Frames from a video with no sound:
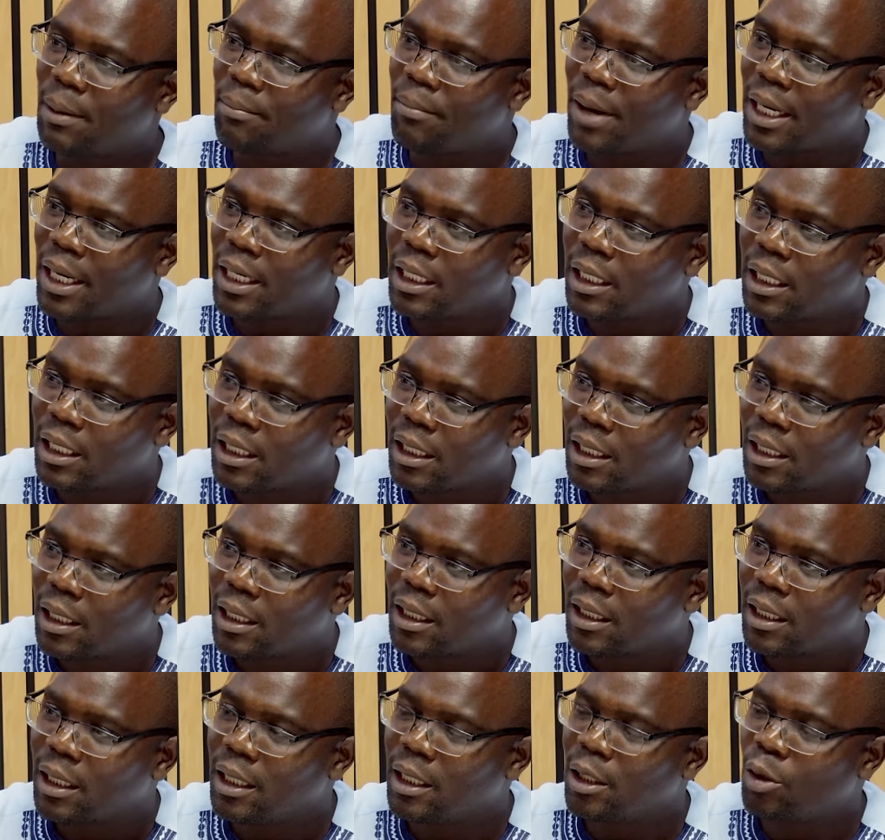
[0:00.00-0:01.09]
money
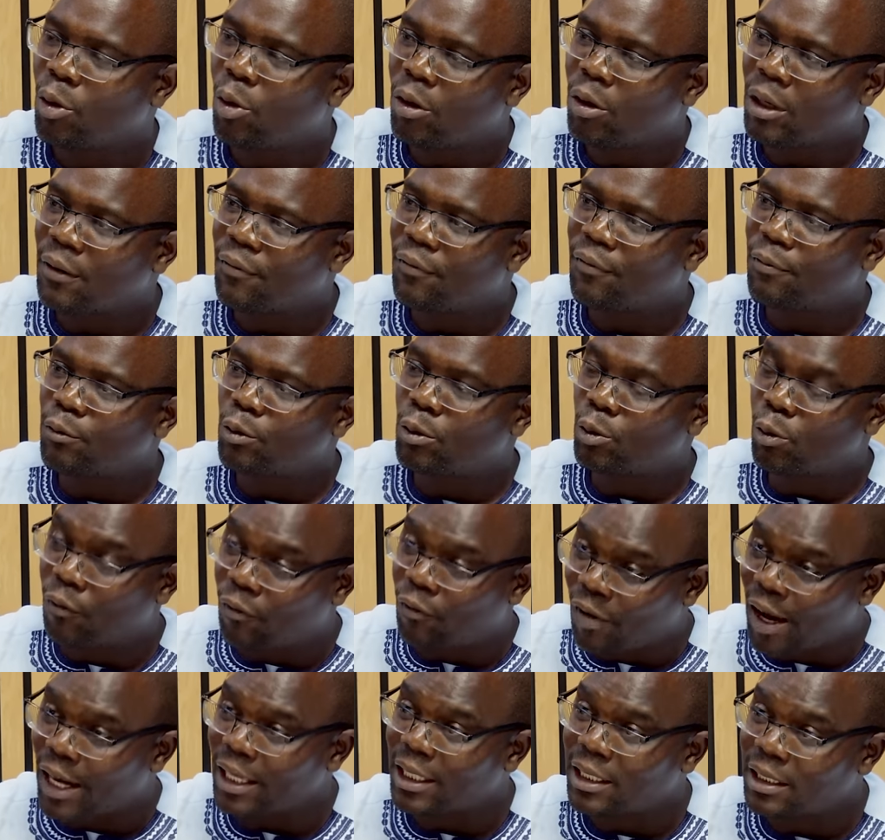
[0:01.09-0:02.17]
in order to
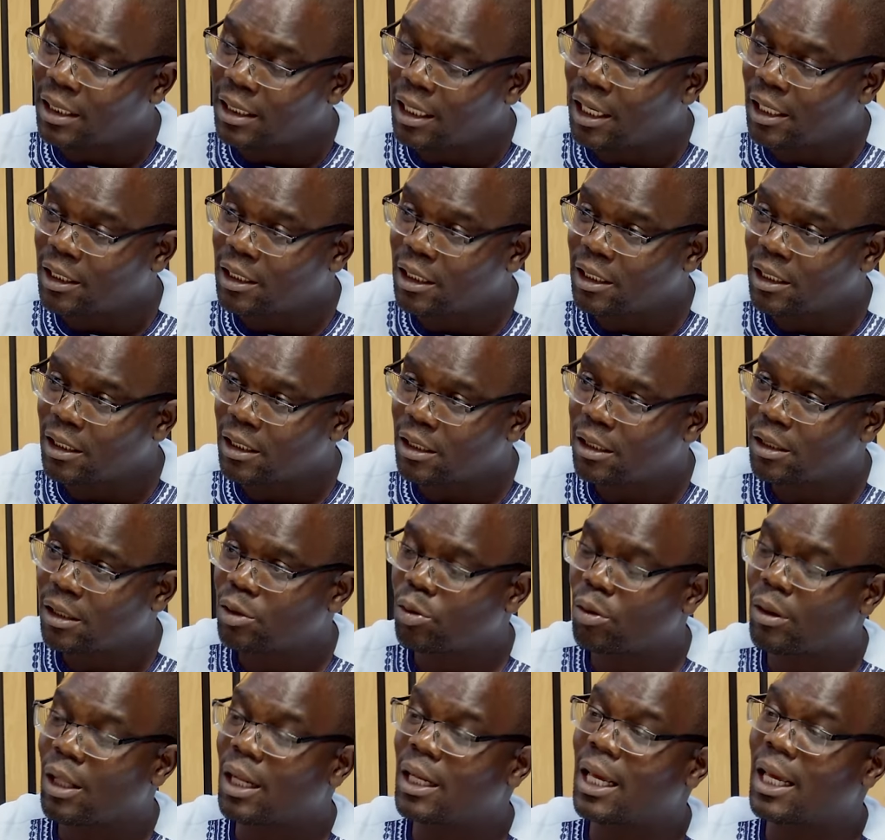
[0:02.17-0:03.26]
fight these elections
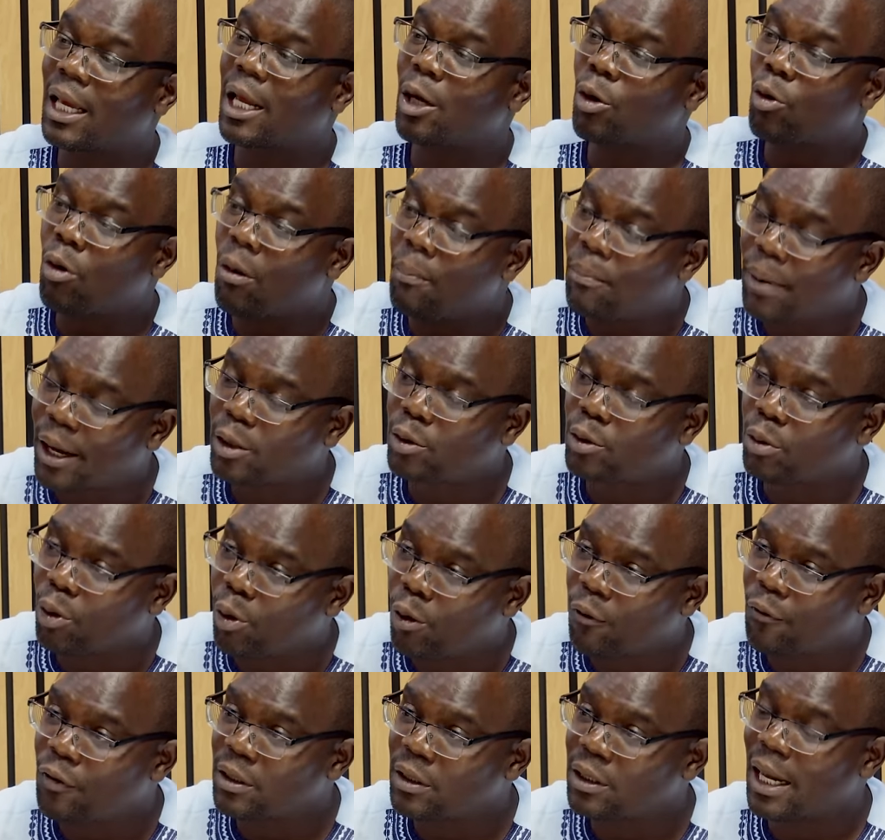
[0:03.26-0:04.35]
so that they can go back to
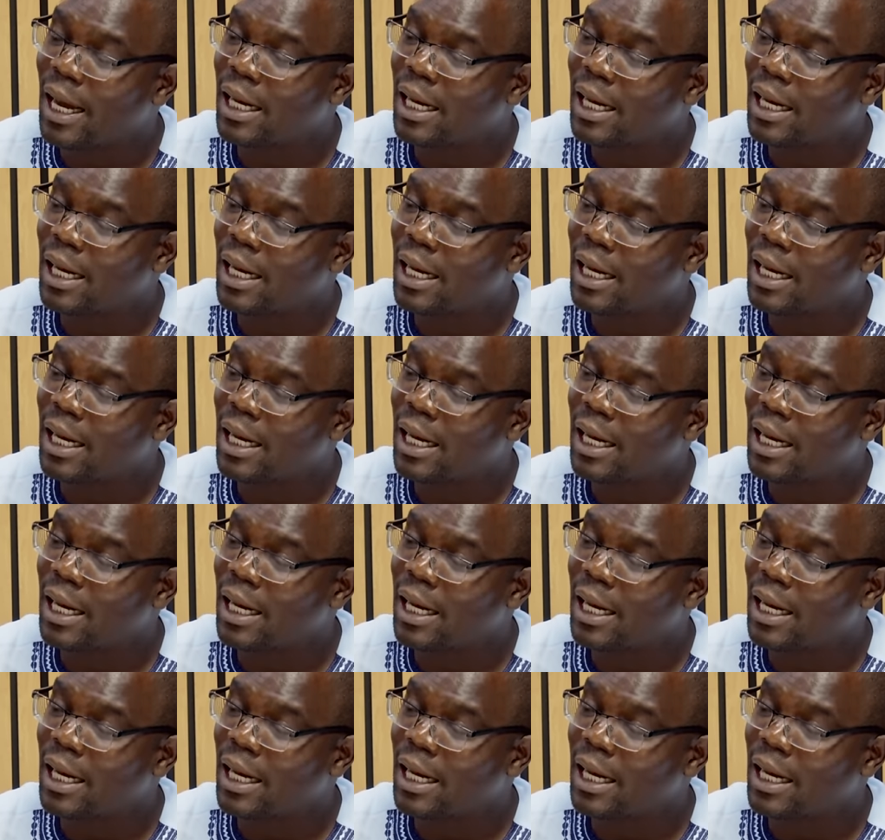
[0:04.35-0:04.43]
office.